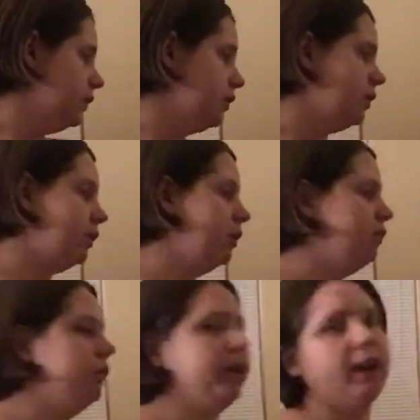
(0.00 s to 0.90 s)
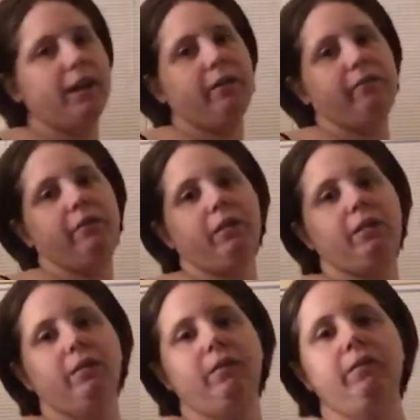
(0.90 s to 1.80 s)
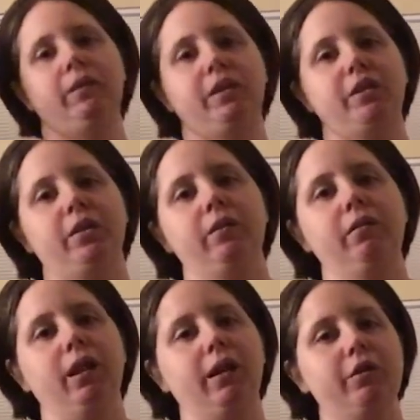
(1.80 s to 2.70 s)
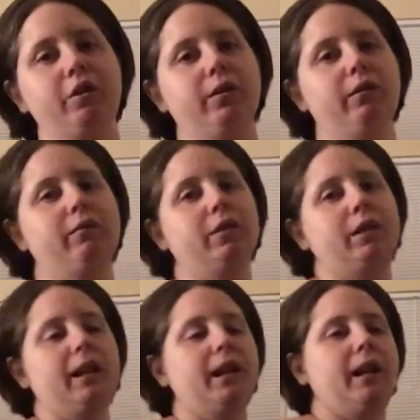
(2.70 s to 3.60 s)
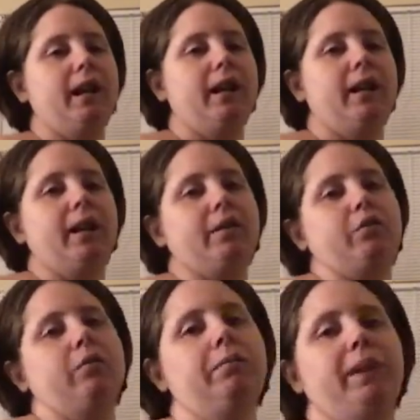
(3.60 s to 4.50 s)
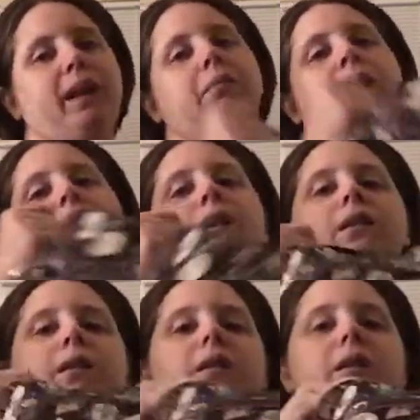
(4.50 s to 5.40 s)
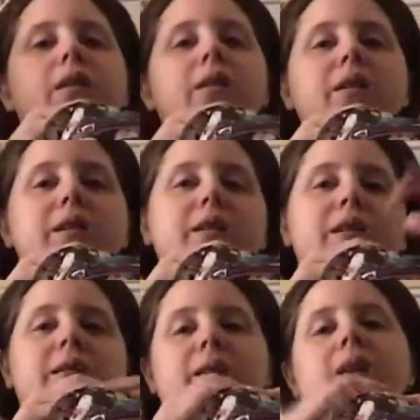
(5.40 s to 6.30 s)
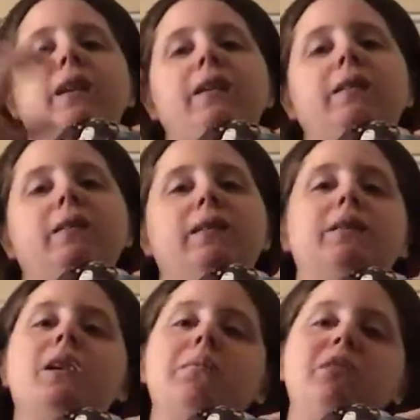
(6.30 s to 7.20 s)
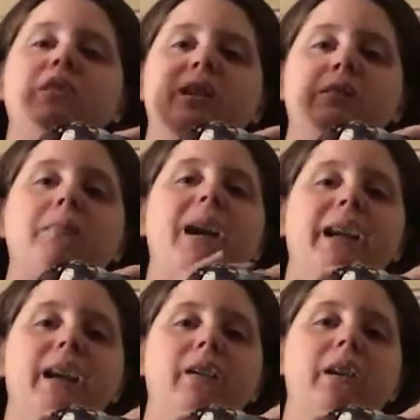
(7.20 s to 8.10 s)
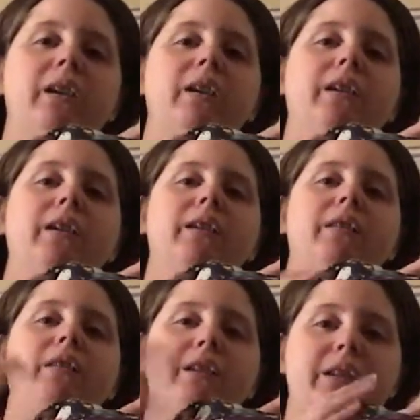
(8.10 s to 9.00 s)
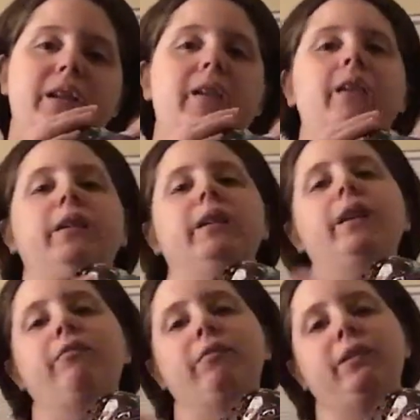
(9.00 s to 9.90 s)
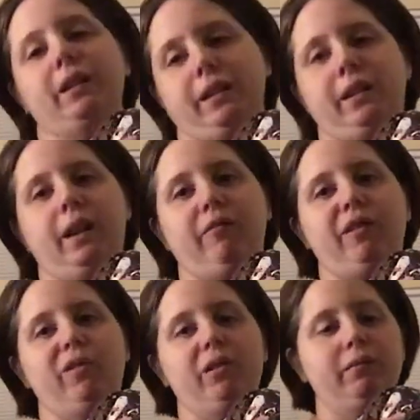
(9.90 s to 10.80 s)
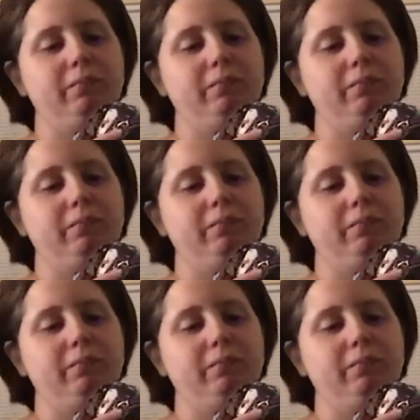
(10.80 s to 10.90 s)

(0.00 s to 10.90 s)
So we have to start, I'll start with the actual backpack. This is kind of doubles as my carry-on, Chris's carry-on, this is everyone